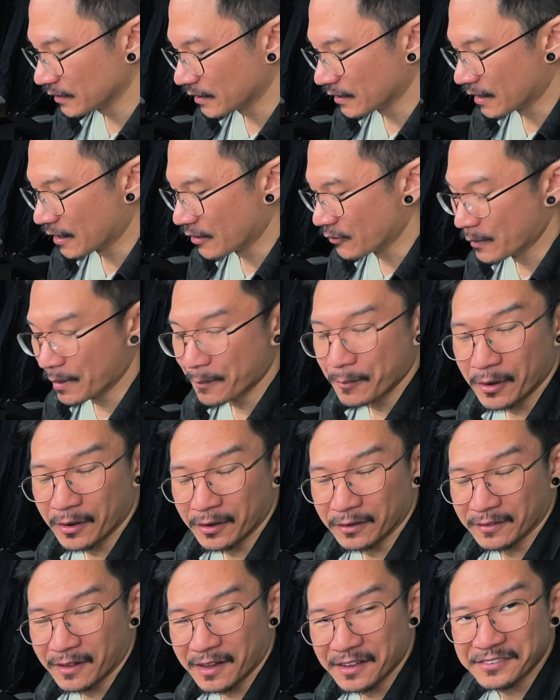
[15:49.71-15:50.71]
I remember
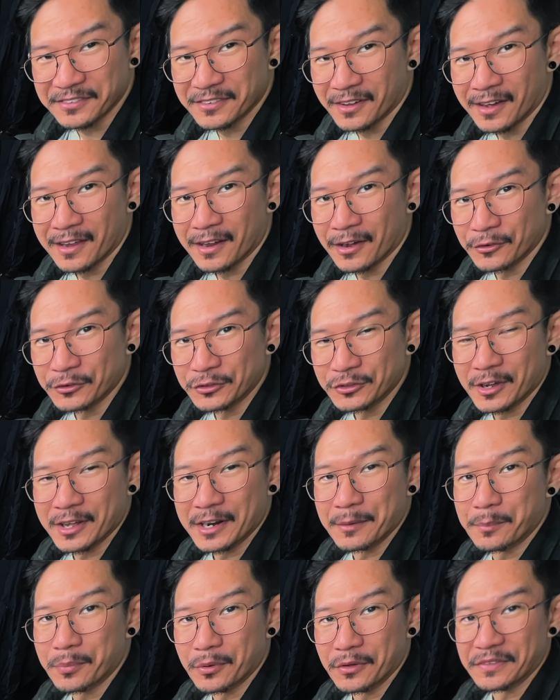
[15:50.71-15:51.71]
last night I was
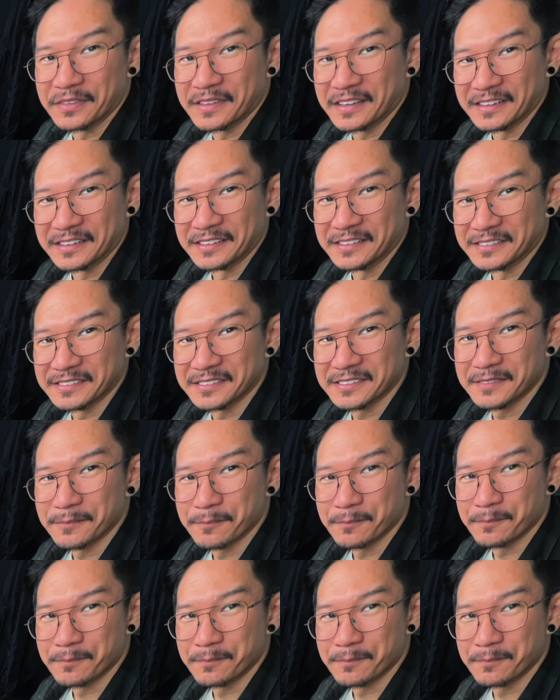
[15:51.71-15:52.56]
trying to put things